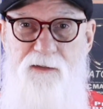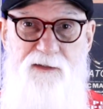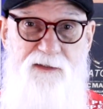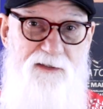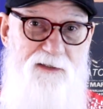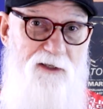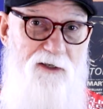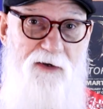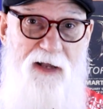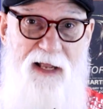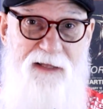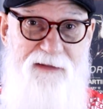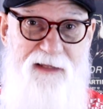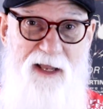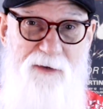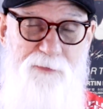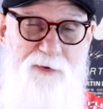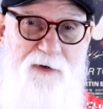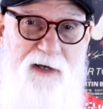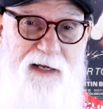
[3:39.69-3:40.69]
So at
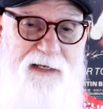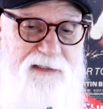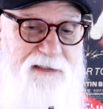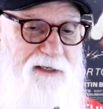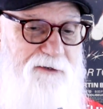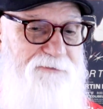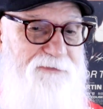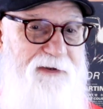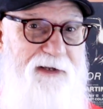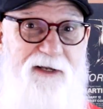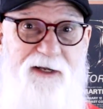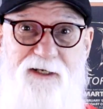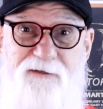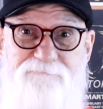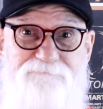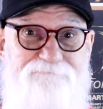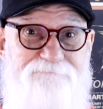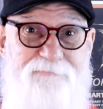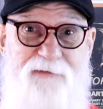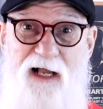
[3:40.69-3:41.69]
that price, I figured
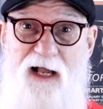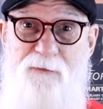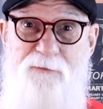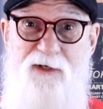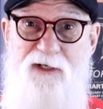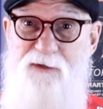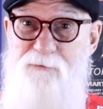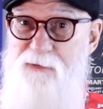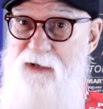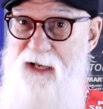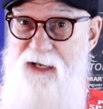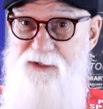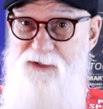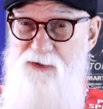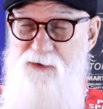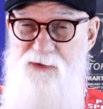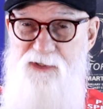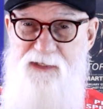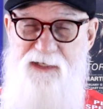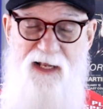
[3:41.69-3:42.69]
I'm going to buy
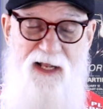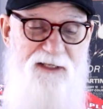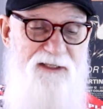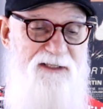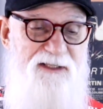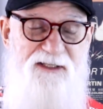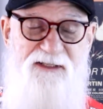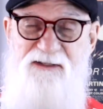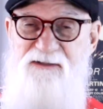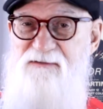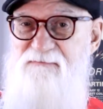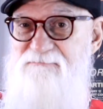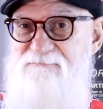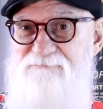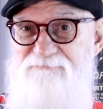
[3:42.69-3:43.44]
2 sets.